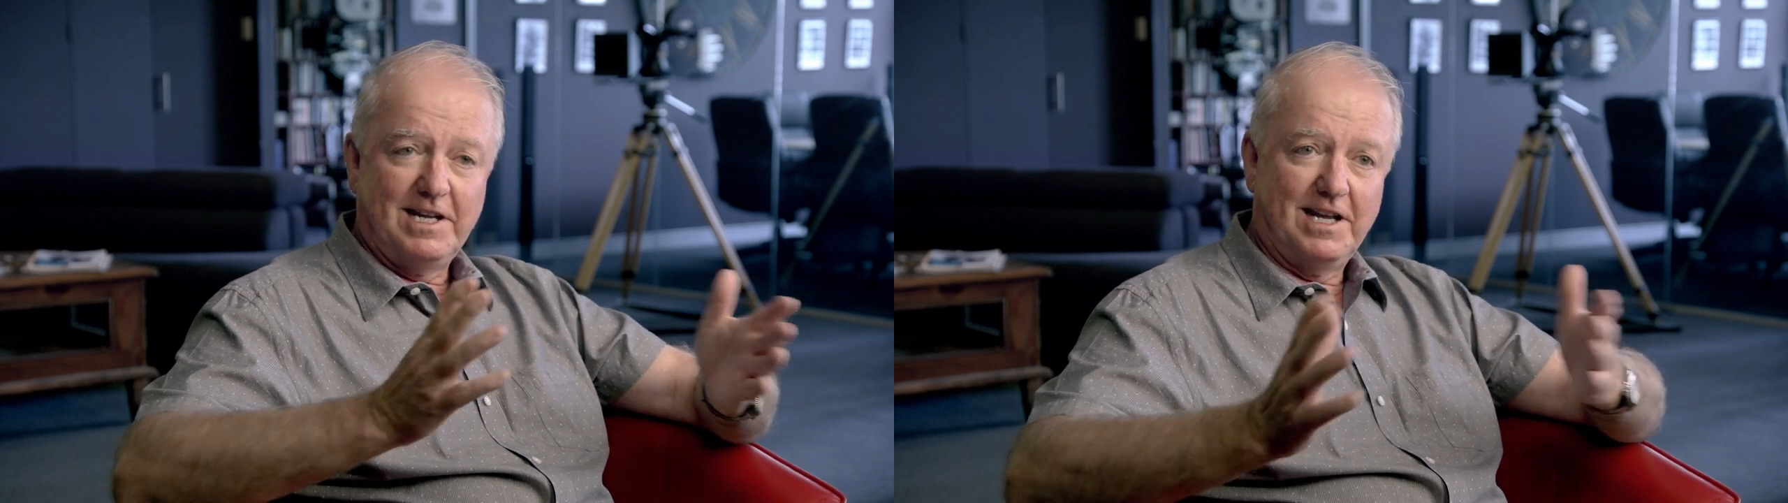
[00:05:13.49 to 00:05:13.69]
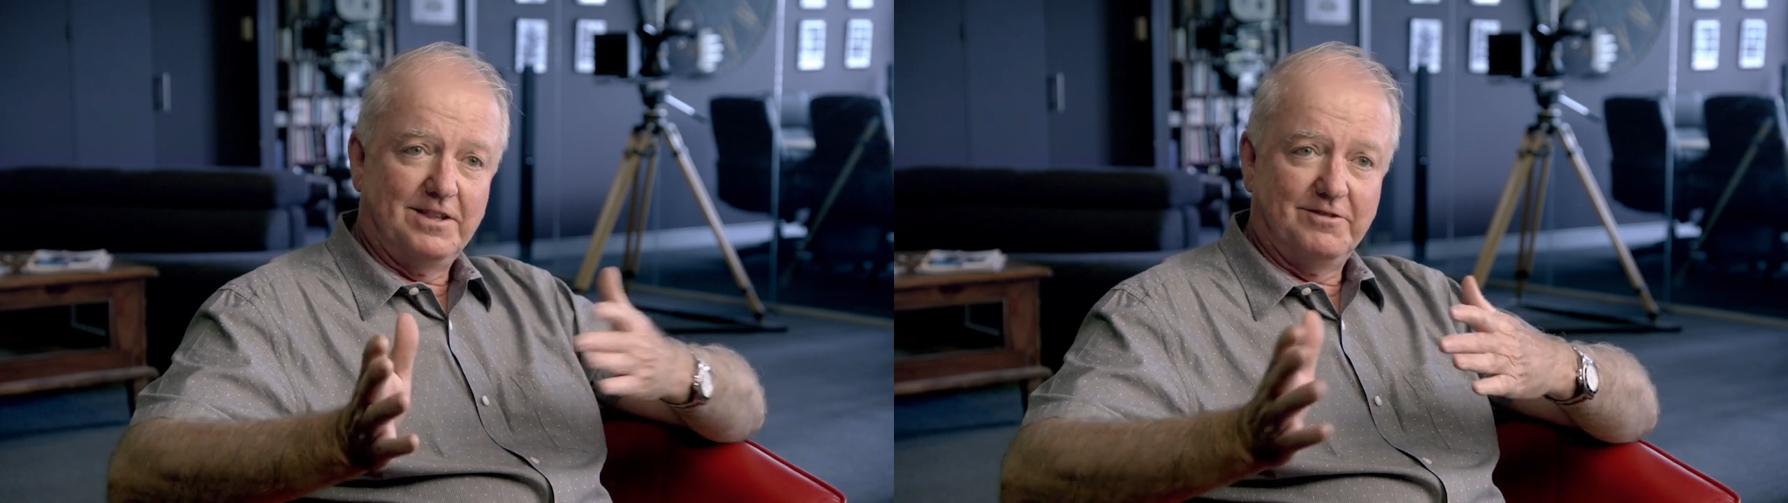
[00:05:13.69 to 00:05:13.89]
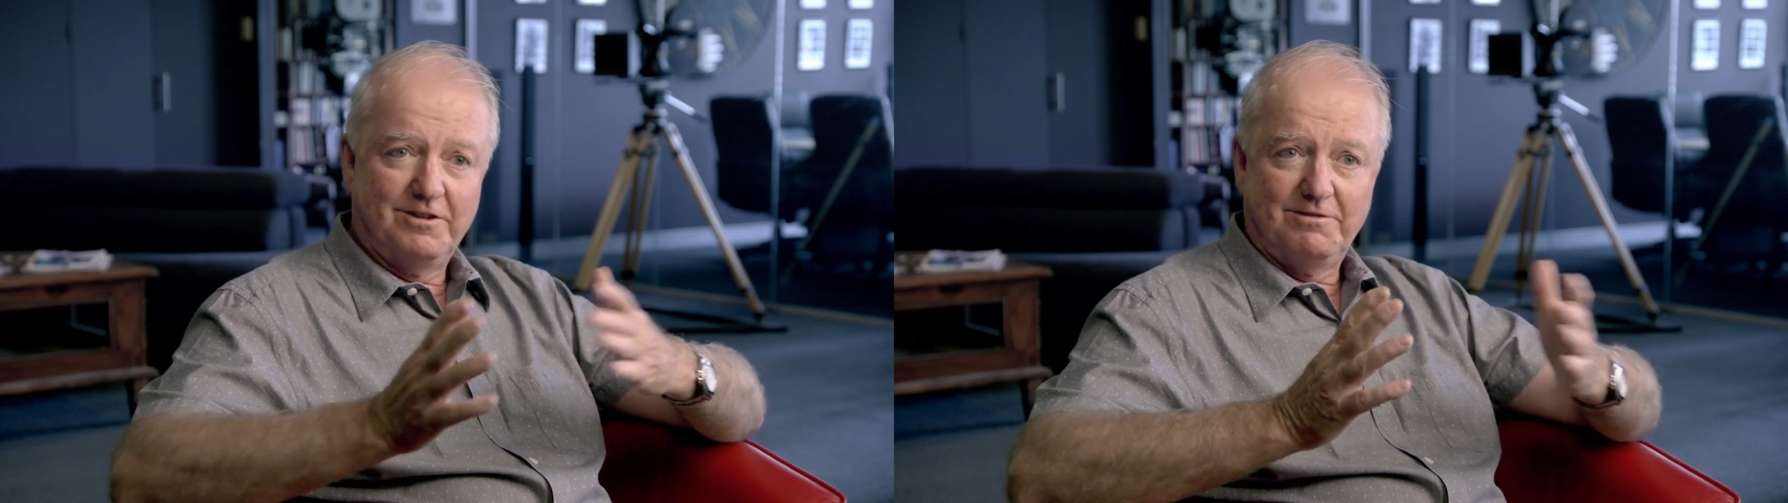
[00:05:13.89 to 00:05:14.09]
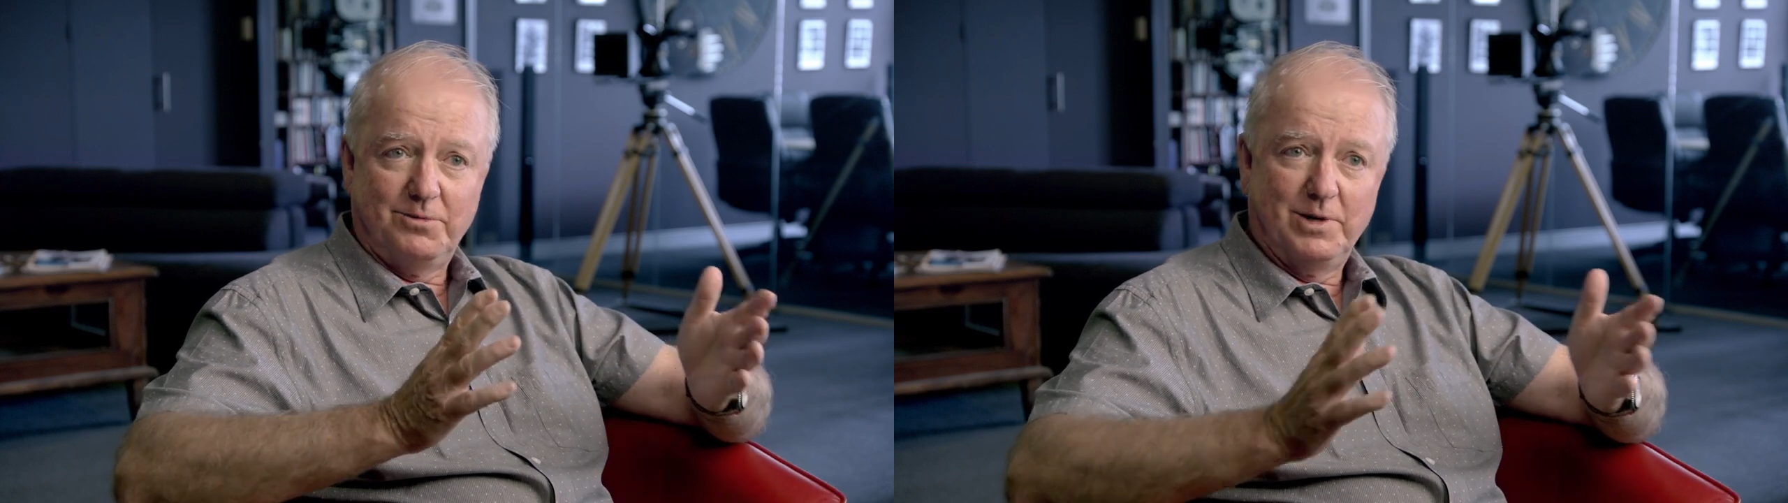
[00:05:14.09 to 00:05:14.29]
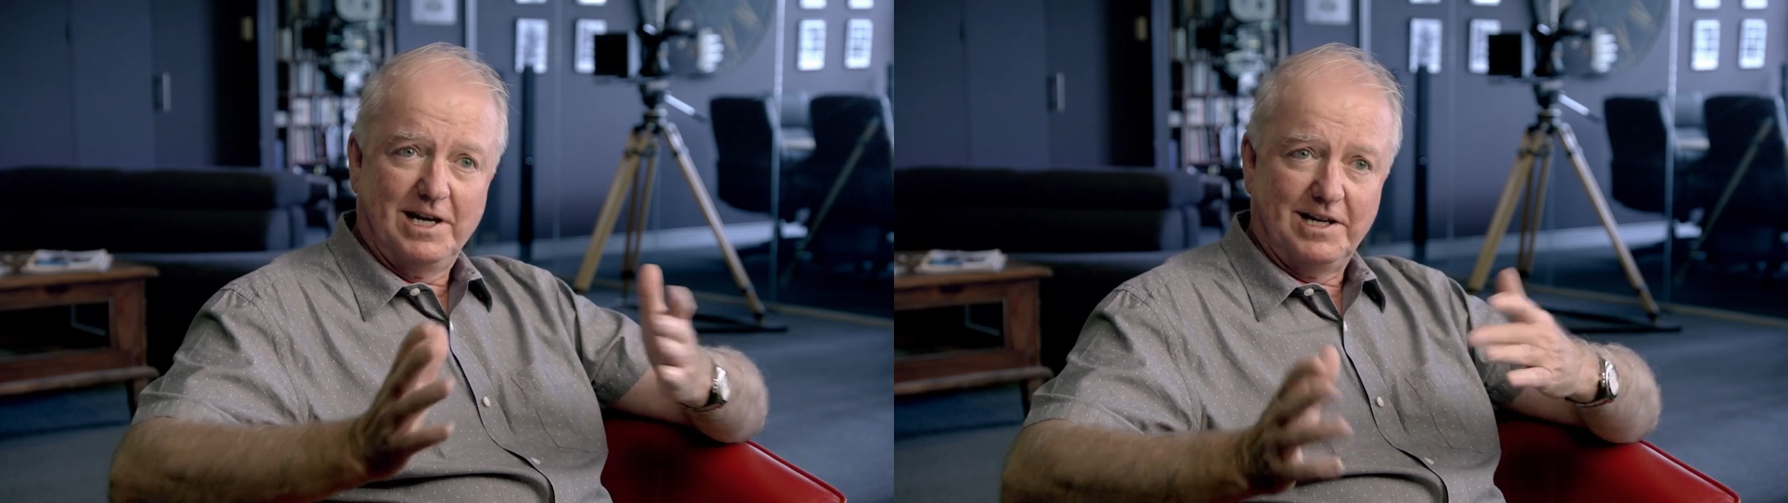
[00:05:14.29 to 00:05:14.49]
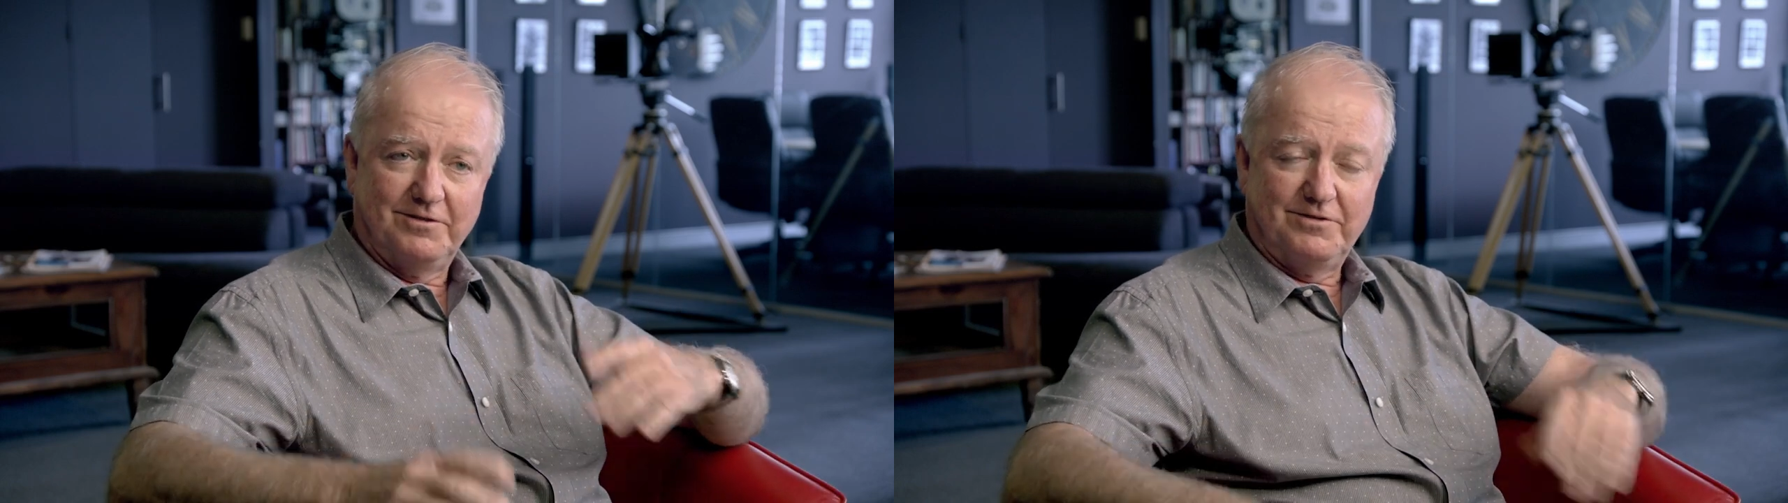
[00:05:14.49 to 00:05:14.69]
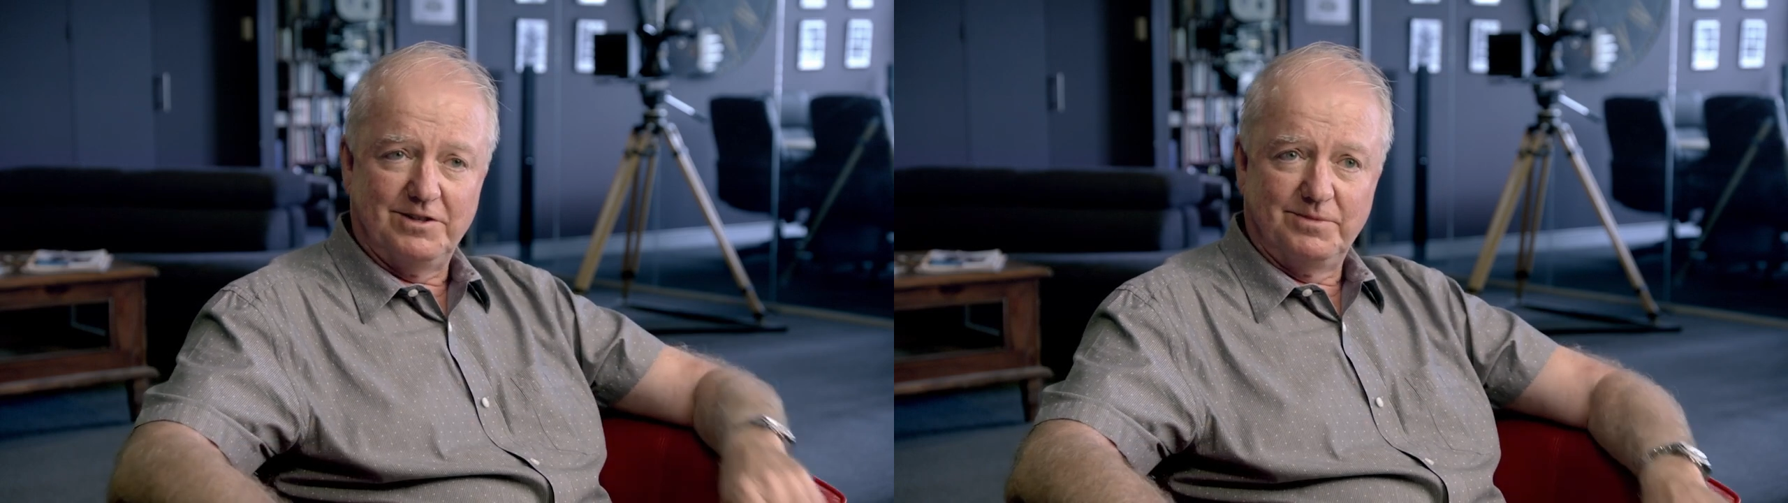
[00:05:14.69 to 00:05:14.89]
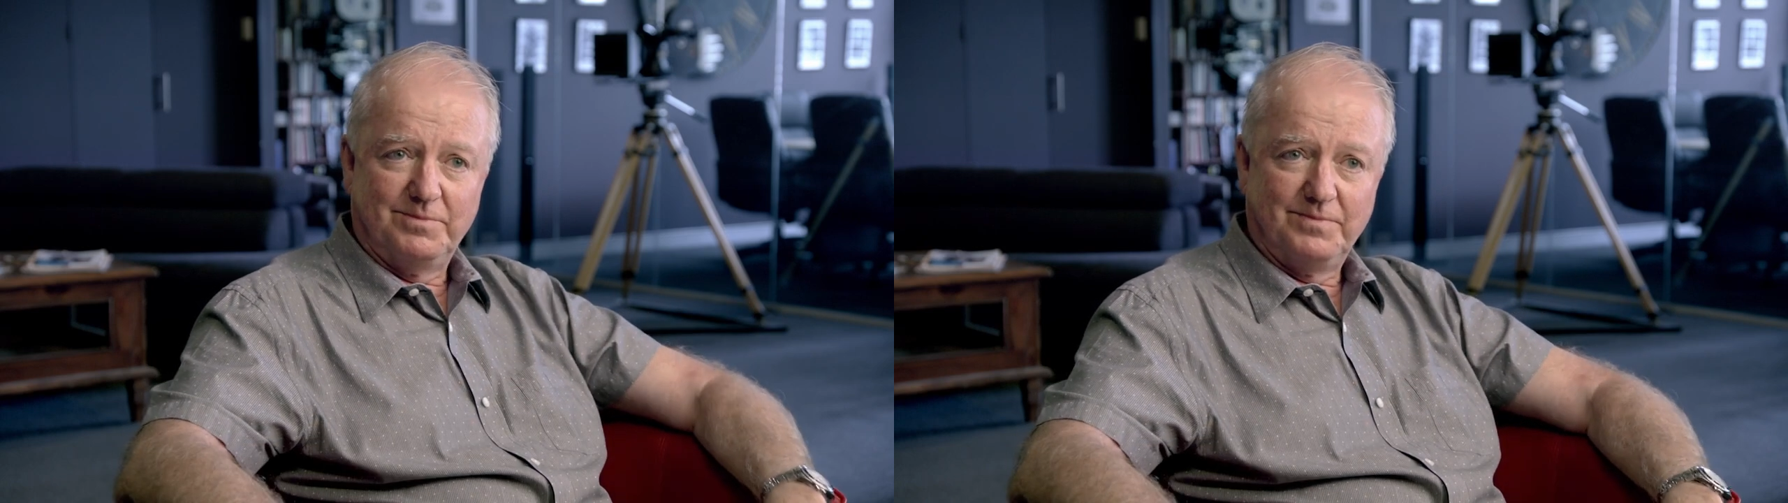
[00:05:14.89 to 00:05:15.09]
together very well in a
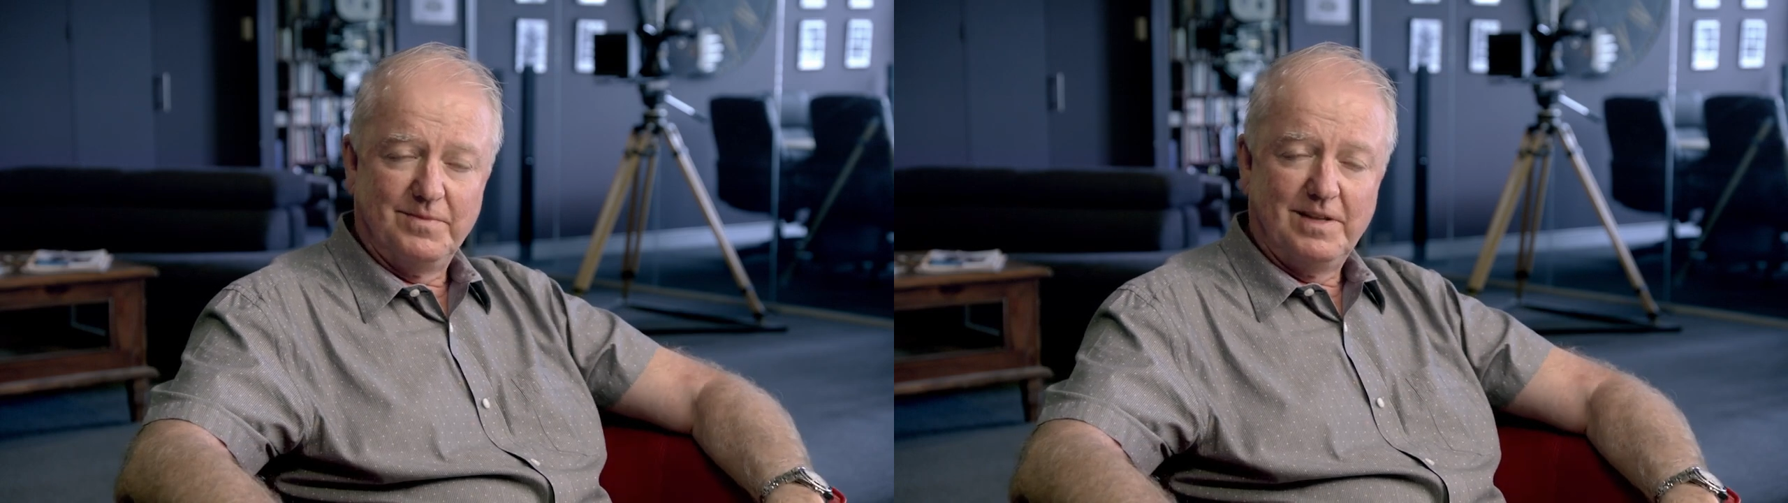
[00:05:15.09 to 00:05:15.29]
film.